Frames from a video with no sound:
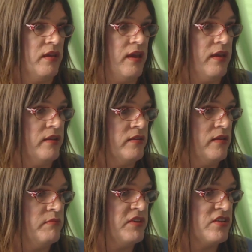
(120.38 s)
and
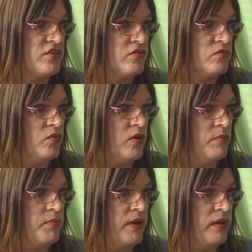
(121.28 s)
let me swap.
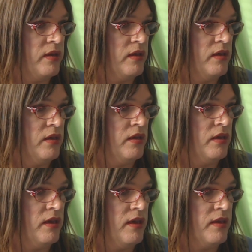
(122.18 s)

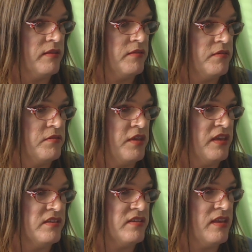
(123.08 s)
I think
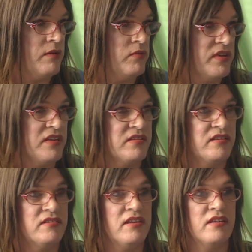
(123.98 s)
it's that one. Yes,
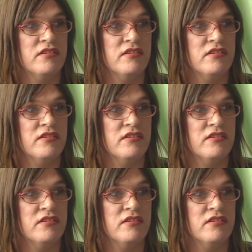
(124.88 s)
it is.